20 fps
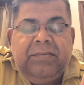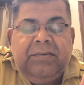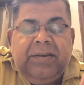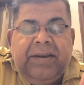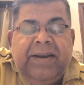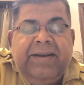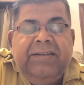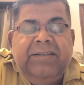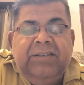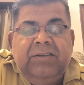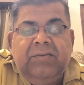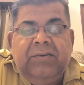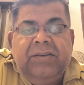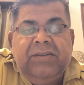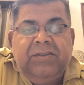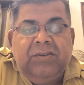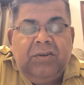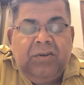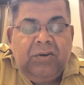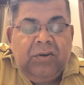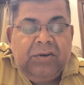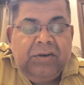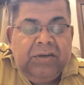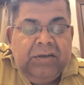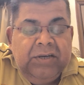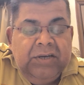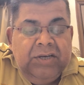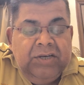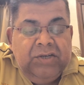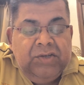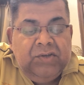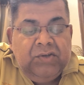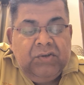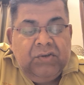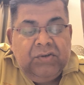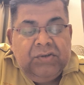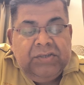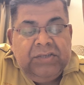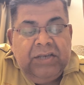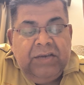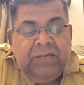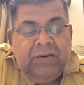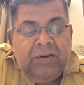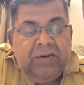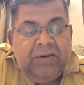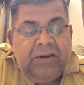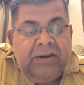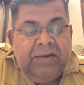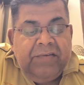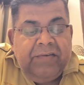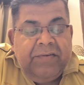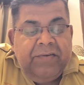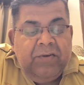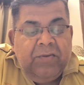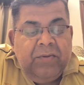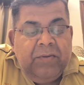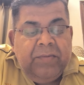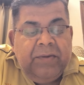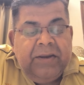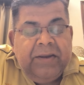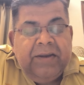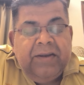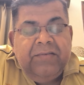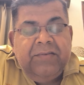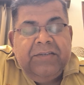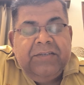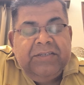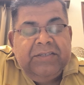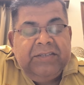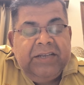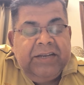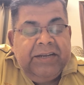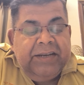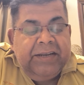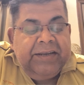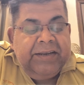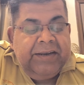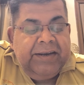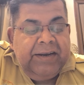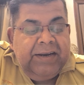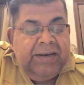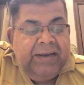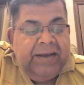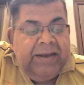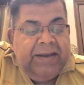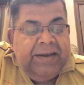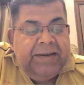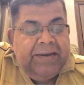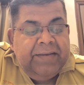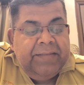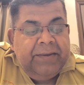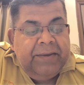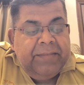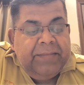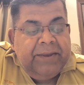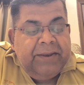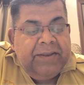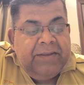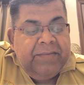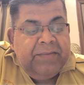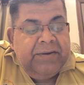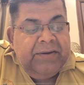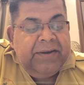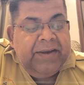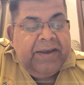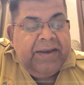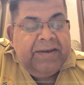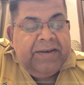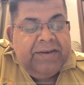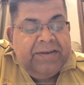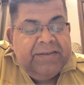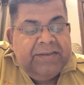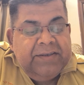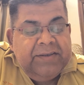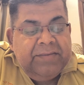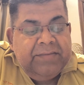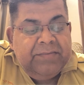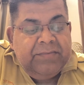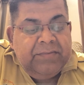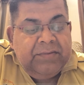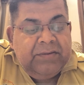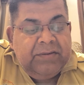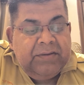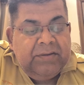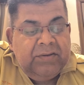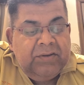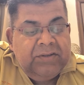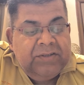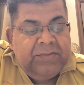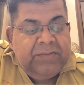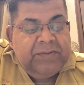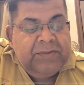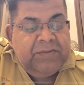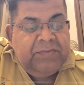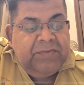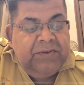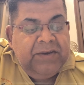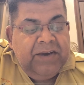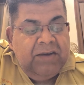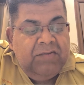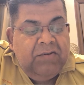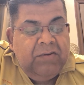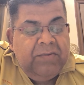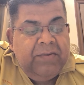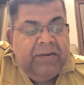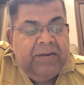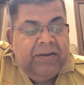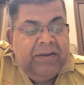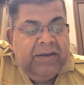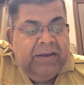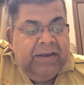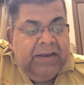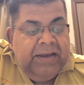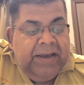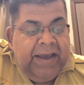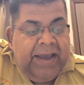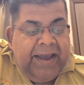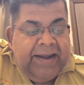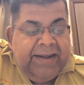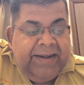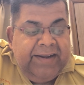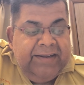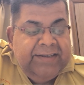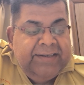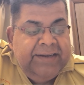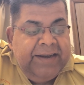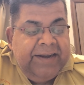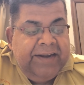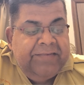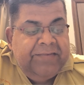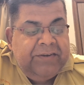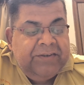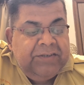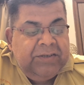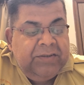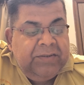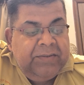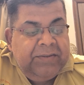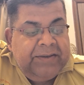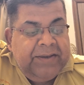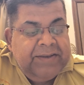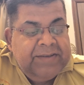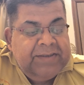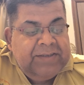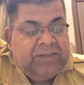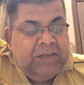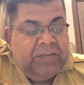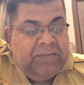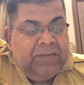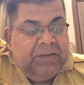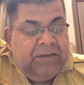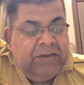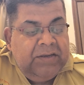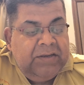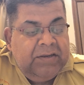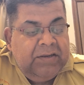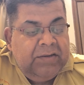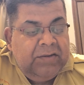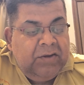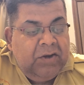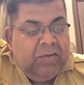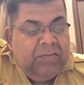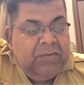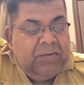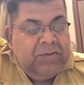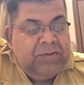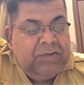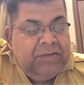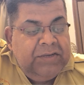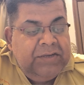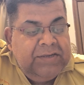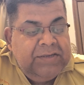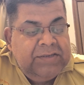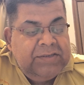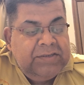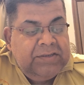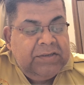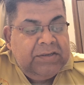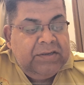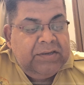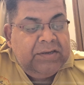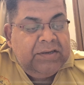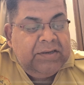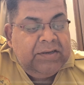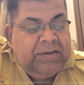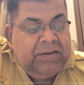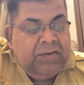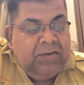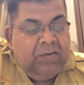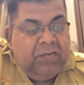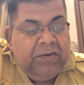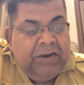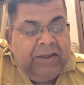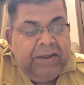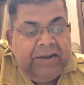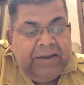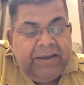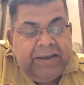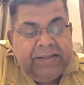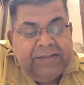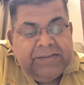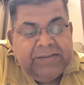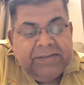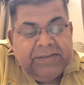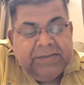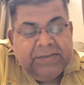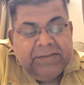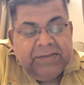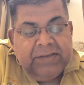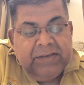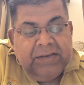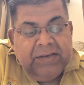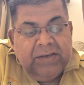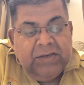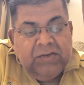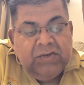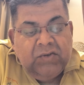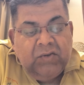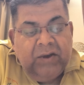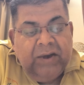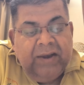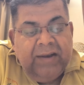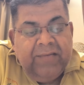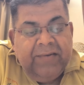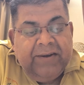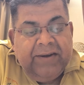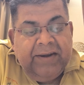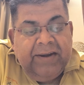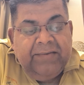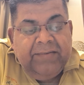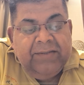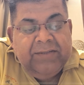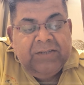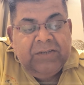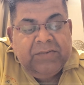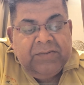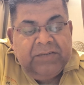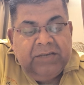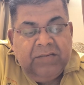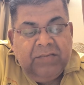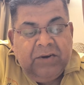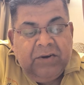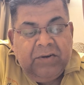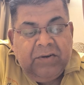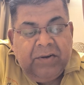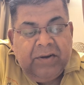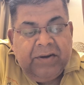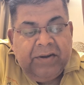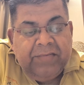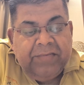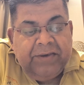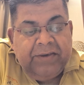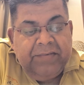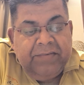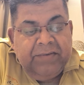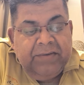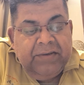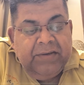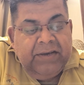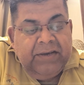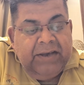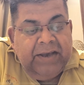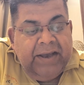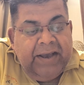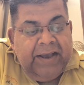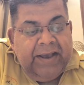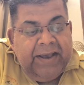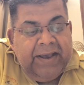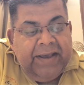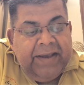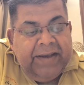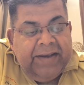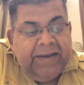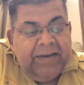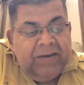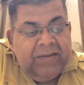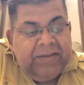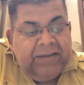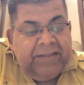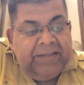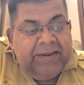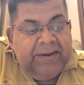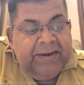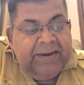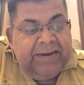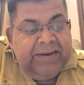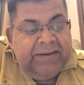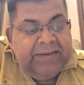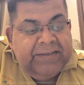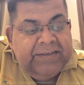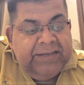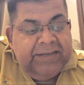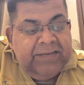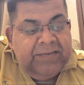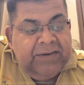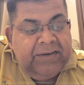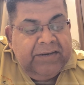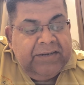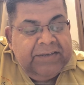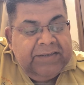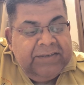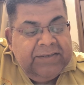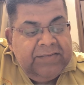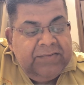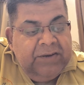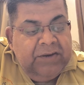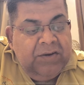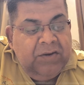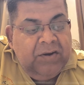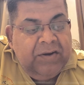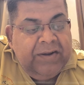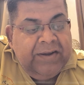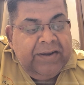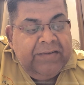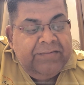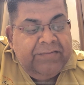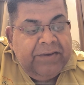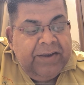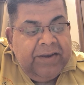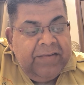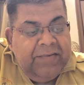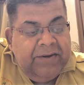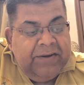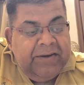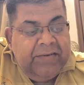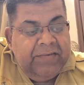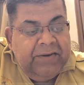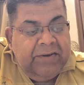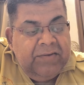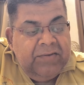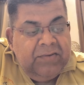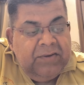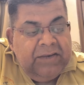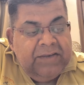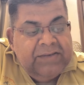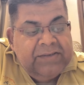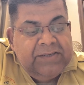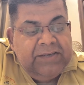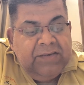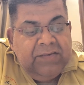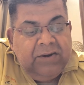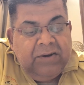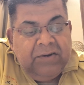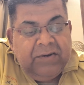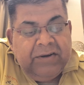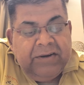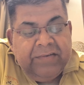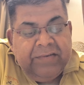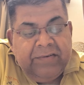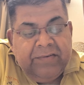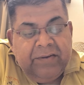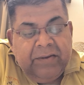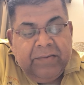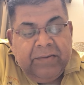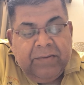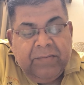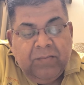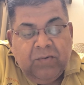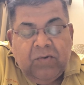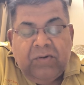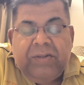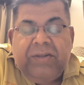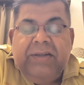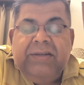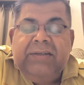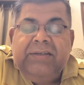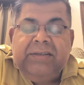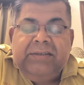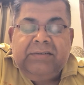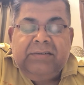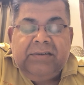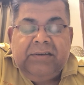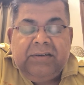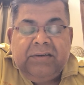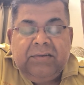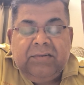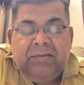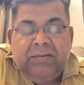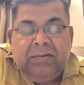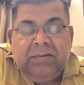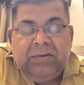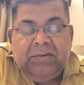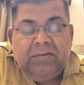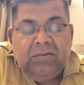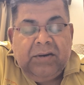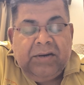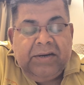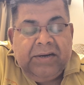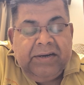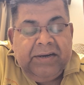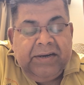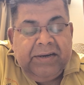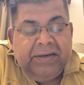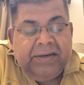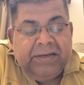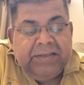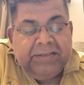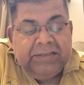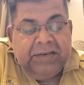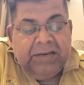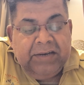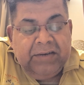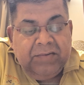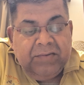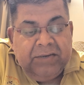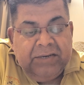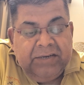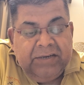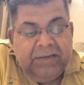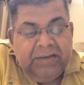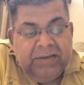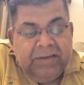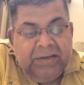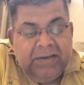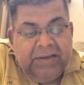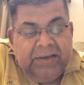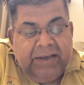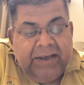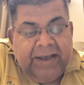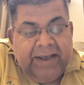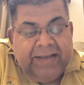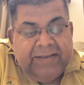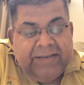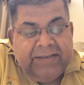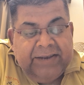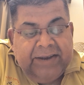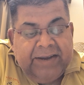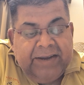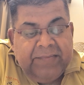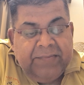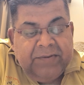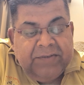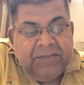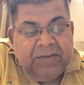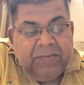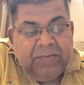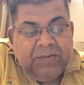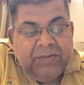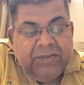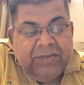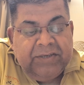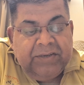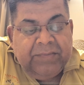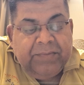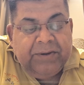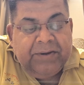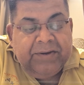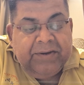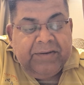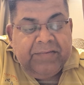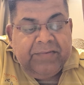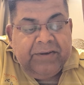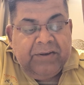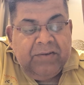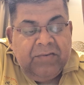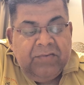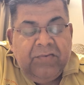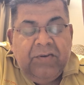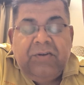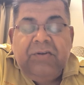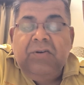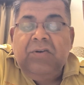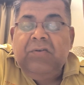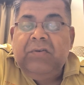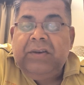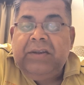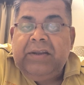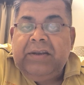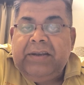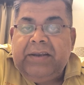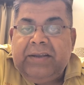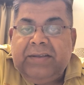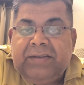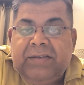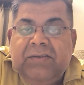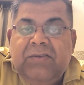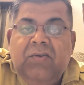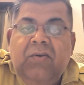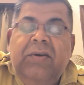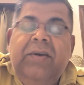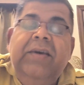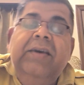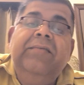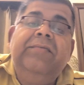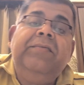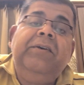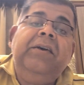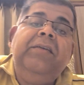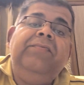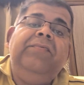right sequence or not. So CA125 tumor marker, which is an integral and management, and it is a non-specific. However, at least 90% of the cases of the non-mucinous ovarian cancers show elevated levels of CA125, and on the other hand, stage 1 disease will not have elevated value, and CA125 level more than 200 international unit has 90% positive predictive value for the ovarian cancer. So if